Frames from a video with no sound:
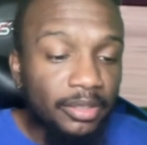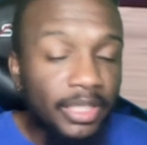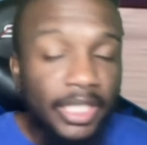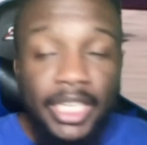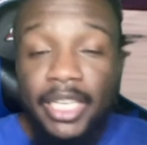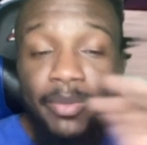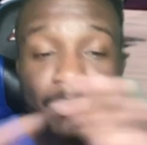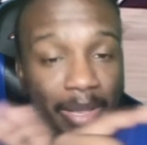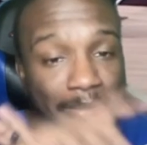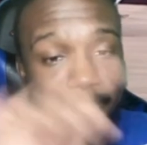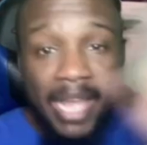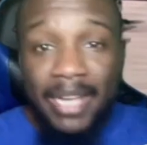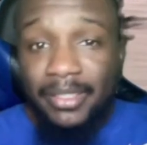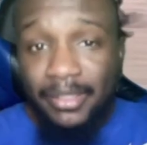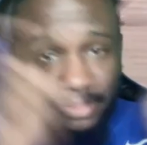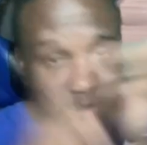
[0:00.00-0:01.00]
Anyway,
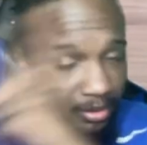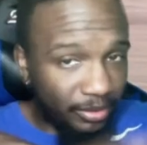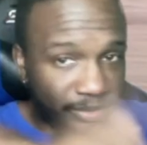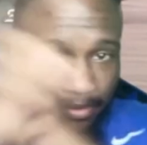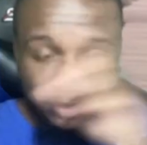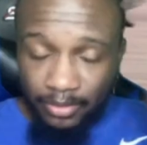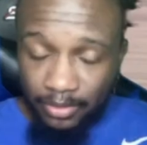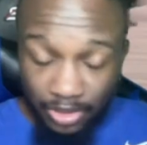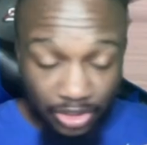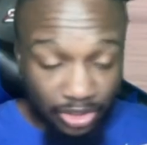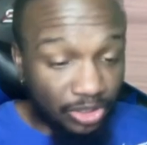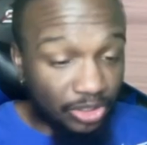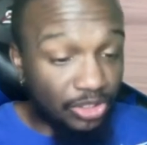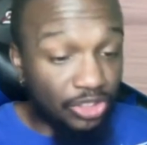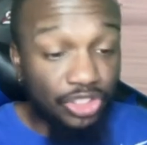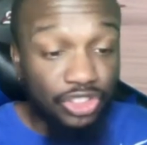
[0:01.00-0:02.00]
back to the...
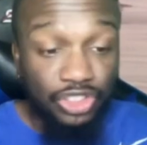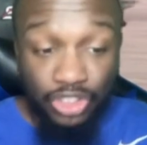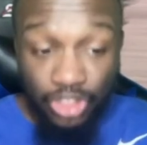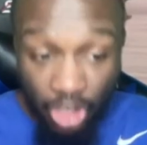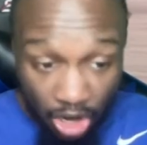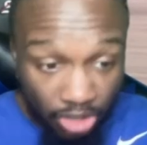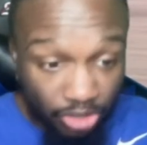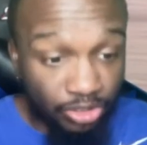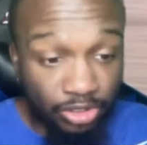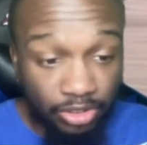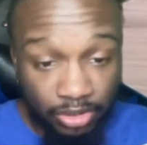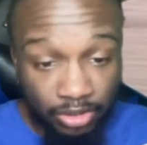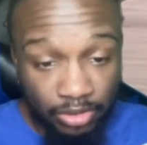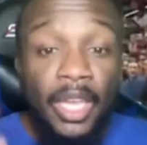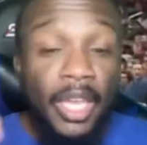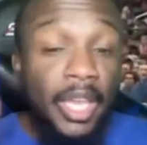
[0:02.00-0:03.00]
Shush!
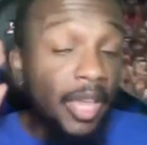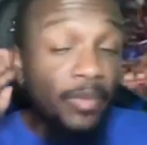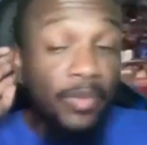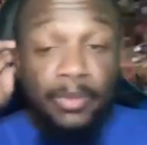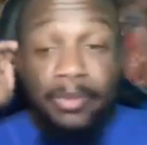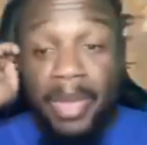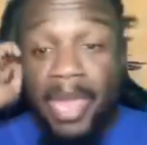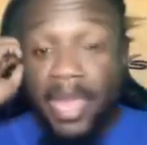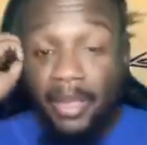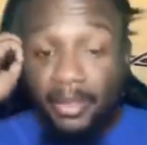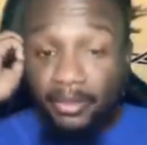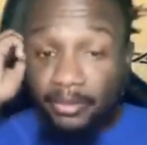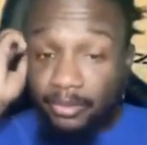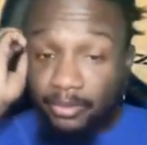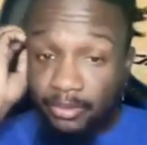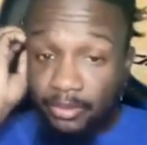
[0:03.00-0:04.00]
And we back.
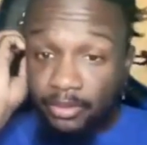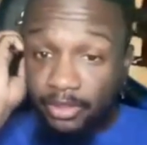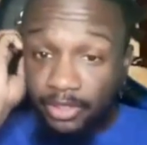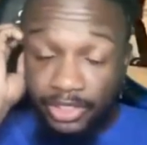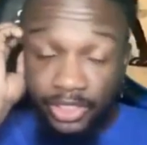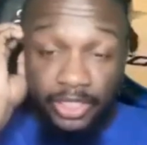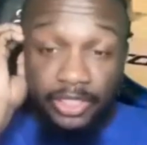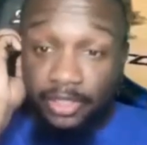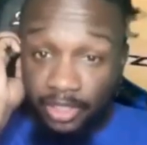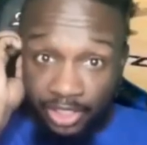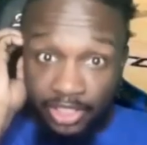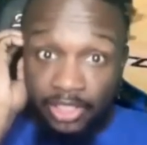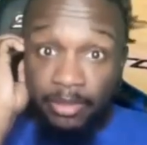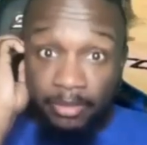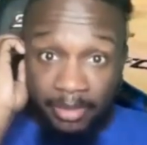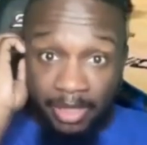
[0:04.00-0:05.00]
You
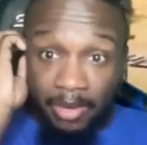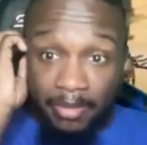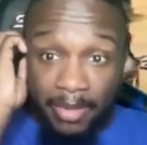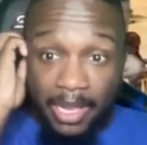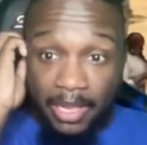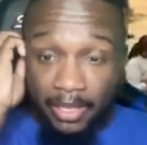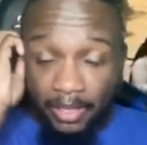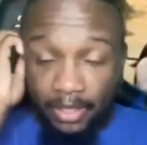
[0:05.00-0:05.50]
see what I'm talking about?